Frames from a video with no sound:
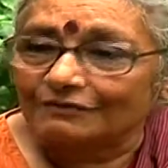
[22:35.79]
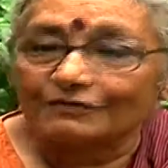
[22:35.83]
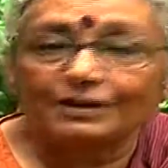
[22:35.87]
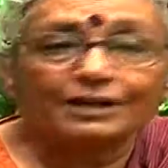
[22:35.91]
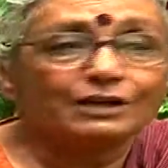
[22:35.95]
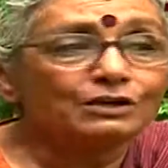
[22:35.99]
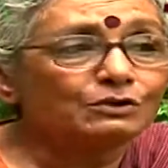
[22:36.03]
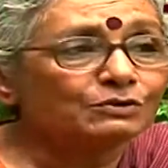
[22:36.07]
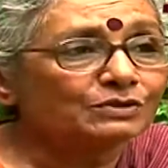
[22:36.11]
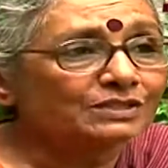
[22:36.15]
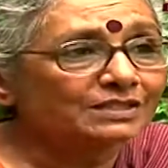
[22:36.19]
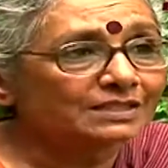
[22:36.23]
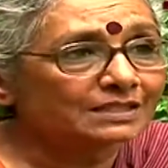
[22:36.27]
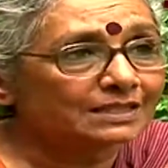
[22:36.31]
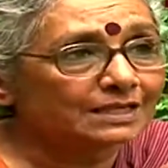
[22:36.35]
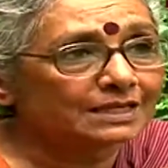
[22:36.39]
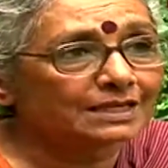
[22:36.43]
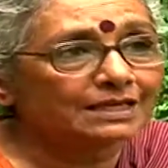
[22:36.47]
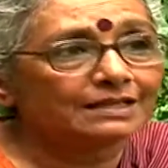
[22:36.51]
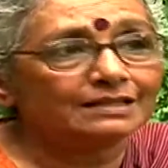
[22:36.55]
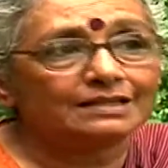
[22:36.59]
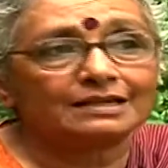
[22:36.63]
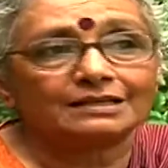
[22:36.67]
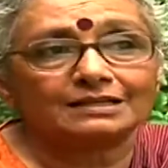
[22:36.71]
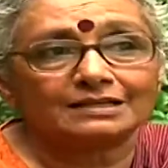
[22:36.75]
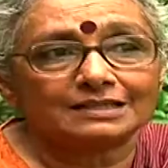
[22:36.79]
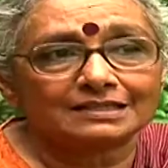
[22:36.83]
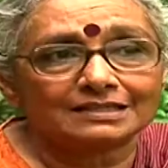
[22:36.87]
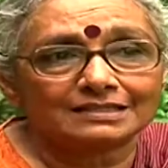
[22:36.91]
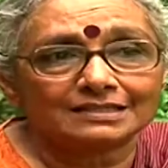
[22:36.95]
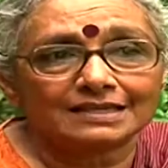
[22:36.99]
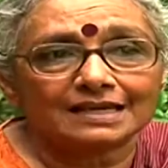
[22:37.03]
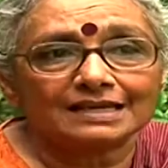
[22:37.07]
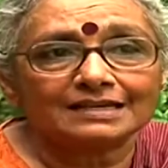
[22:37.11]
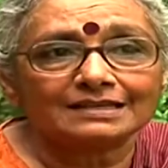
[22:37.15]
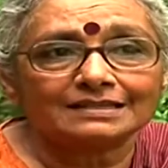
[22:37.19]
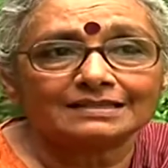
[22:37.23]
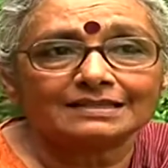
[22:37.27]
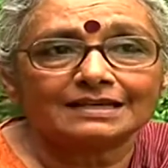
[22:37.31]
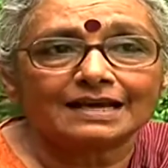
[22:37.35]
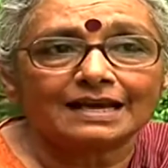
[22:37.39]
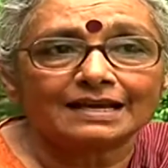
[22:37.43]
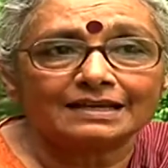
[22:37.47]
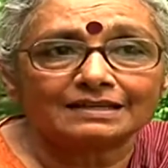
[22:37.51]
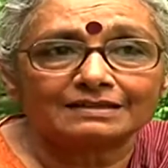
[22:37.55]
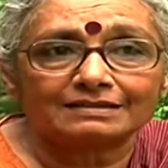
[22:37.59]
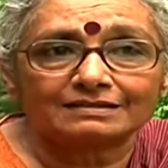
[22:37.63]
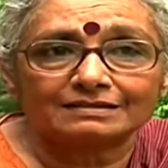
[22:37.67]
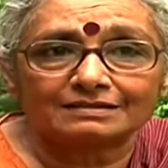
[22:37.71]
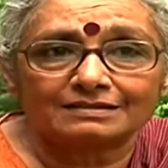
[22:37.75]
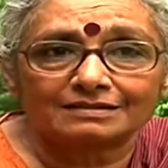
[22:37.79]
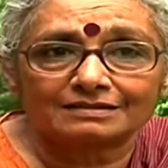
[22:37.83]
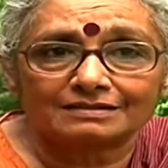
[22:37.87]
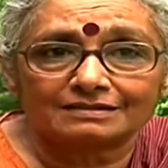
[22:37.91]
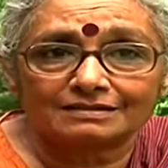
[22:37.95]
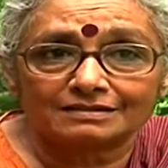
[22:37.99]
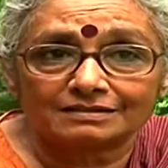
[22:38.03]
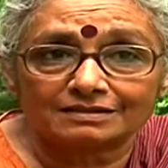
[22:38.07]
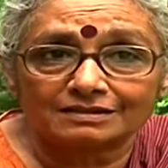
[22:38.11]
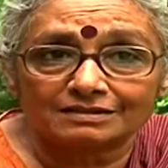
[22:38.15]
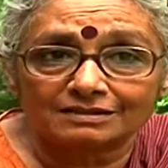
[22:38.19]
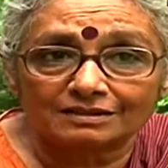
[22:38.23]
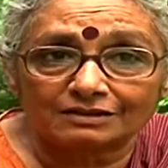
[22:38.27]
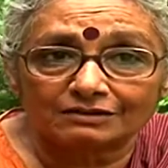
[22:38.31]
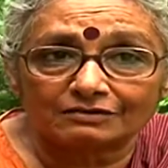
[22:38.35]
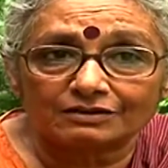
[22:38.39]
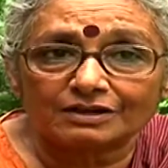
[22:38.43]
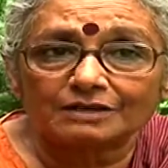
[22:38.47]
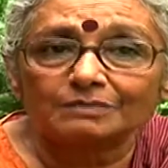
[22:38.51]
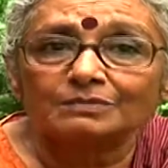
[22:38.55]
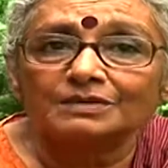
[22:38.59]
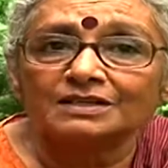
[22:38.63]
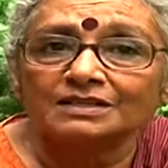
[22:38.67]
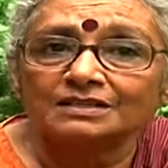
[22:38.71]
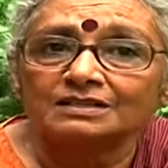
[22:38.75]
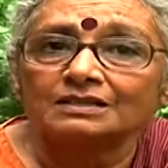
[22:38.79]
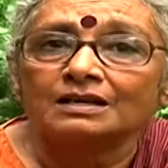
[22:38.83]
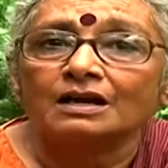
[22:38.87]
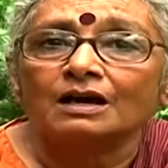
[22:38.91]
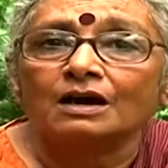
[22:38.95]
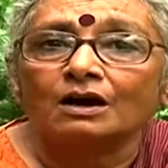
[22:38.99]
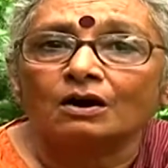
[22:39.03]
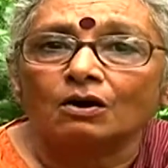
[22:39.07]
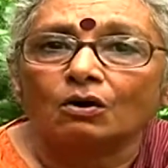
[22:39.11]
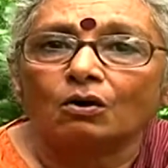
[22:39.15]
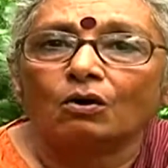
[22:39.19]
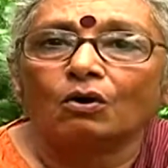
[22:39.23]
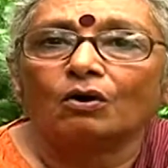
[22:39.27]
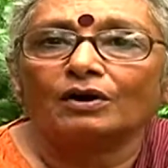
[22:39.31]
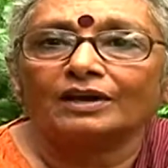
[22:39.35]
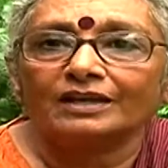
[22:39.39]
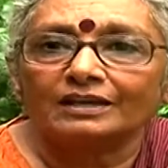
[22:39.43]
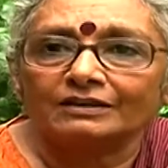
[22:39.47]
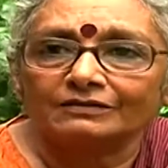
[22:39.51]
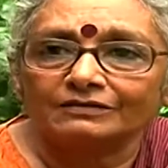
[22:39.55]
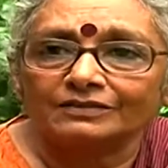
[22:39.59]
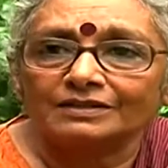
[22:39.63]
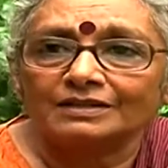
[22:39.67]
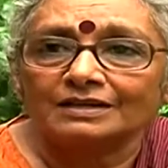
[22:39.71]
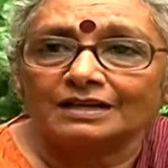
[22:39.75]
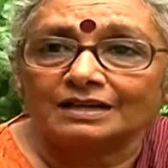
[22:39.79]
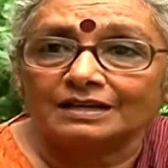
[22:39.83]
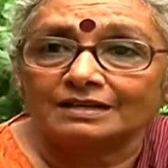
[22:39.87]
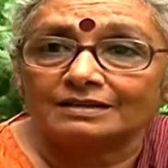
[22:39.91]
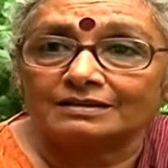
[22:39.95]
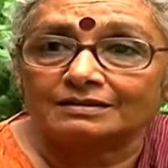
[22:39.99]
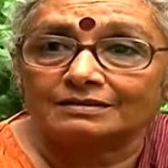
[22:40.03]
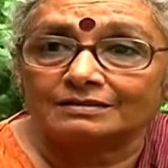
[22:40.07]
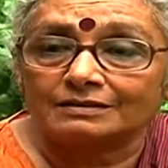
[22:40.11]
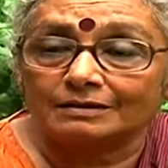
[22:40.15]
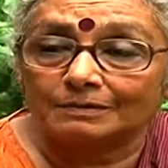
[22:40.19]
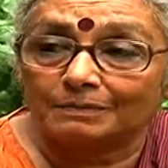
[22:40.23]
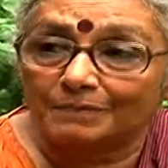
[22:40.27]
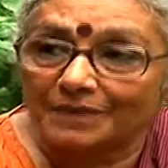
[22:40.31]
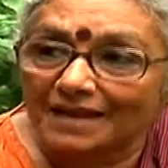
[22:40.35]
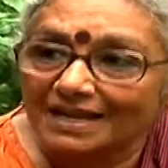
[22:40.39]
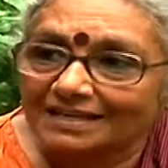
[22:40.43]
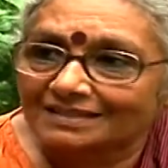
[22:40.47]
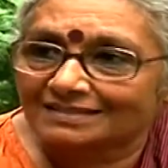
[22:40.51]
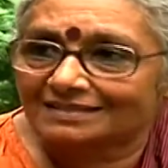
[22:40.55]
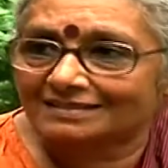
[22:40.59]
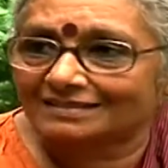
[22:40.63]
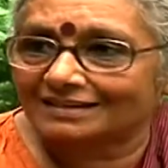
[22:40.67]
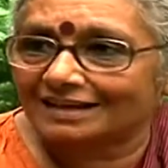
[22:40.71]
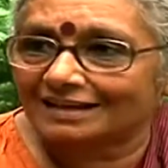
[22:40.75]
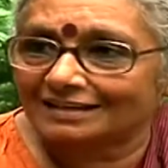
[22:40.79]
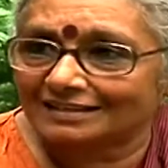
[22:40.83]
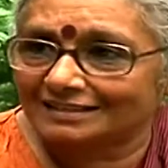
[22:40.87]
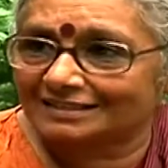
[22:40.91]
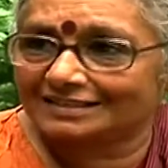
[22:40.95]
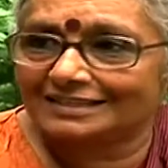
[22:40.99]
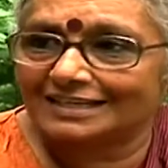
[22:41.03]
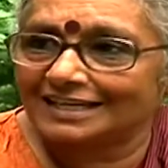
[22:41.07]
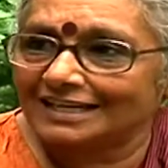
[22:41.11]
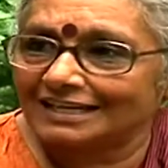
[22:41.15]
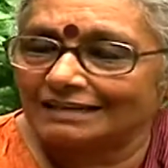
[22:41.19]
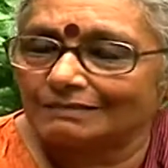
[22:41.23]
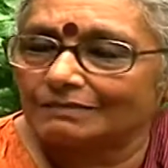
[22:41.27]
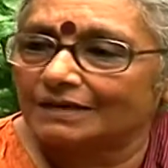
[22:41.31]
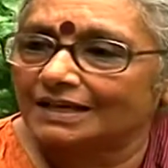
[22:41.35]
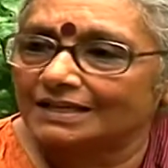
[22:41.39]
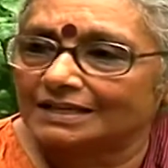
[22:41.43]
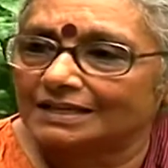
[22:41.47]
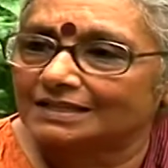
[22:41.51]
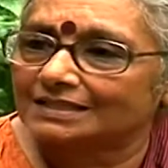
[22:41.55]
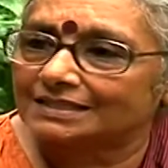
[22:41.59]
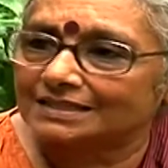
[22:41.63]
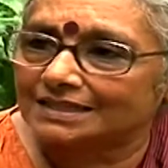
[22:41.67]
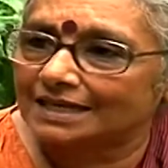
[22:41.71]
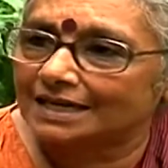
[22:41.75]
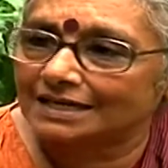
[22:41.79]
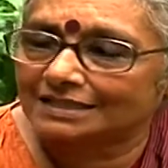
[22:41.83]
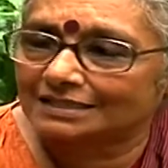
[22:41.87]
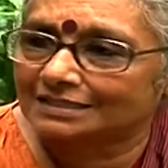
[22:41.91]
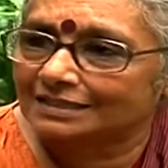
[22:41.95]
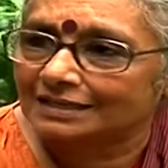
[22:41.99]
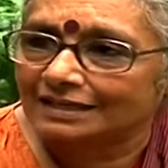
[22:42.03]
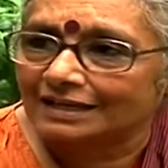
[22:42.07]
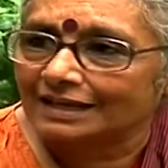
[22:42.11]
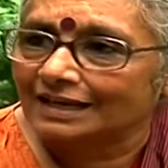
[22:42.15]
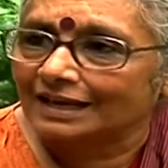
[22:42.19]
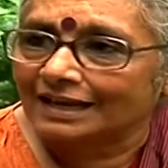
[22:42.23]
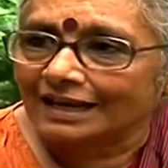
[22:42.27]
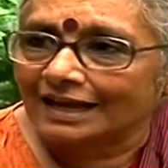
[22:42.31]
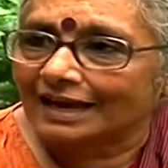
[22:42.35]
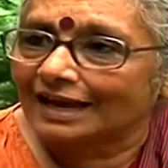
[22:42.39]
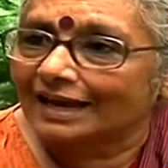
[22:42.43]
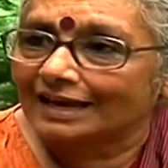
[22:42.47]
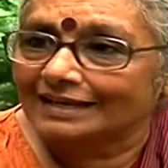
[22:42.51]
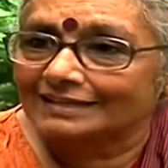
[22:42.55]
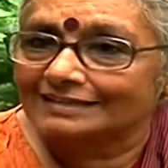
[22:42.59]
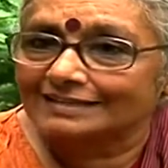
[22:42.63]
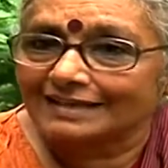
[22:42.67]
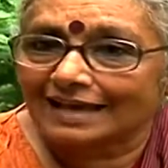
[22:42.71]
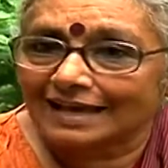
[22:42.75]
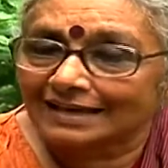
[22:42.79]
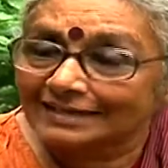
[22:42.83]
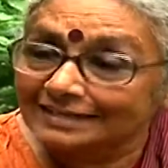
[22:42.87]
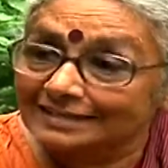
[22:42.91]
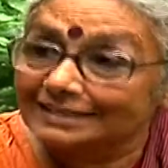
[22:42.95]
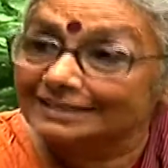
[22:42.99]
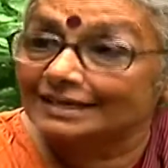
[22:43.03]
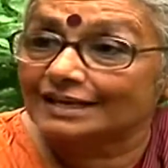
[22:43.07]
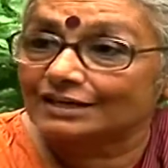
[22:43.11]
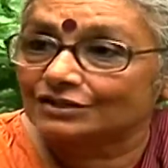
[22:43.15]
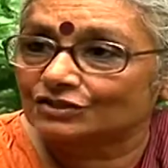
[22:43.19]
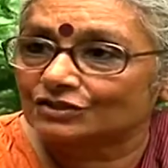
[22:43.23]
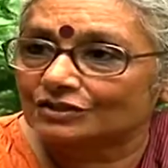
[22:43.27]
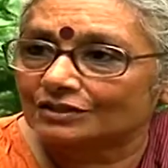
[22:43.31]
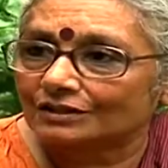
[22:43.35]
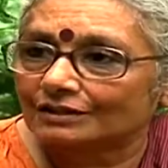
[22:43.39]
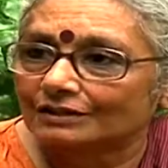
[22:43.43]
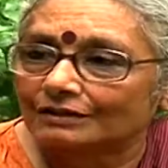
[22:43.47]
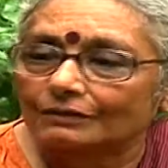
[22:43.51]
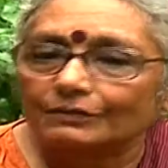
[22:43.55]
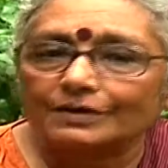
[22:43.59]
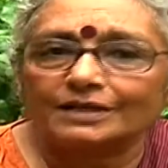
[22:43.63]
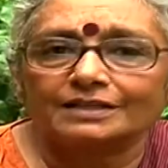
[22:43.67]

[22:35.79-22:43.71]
when you see that dissent and disagreement or even debates are seen by the state as anti-national,